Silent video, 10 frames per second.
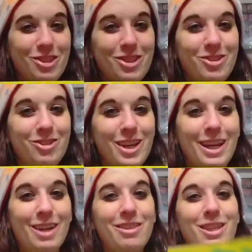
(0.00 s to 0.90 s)
did you check
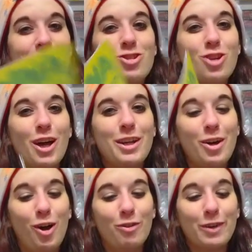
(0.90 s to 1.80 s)
out this Jonna
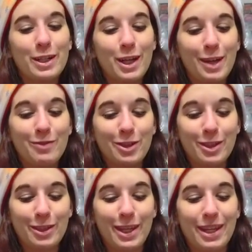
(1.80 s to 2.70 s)
all red
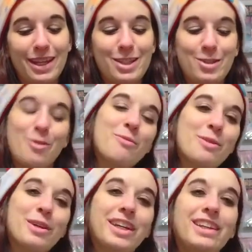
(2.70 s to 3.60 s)
cover? Like, it's so
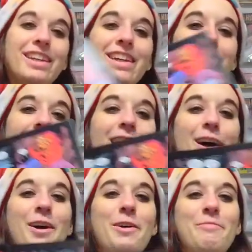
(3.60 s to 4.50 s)
good."
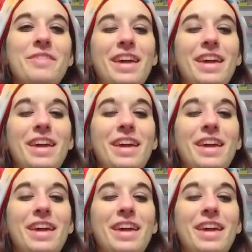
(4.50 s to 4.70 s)
Um,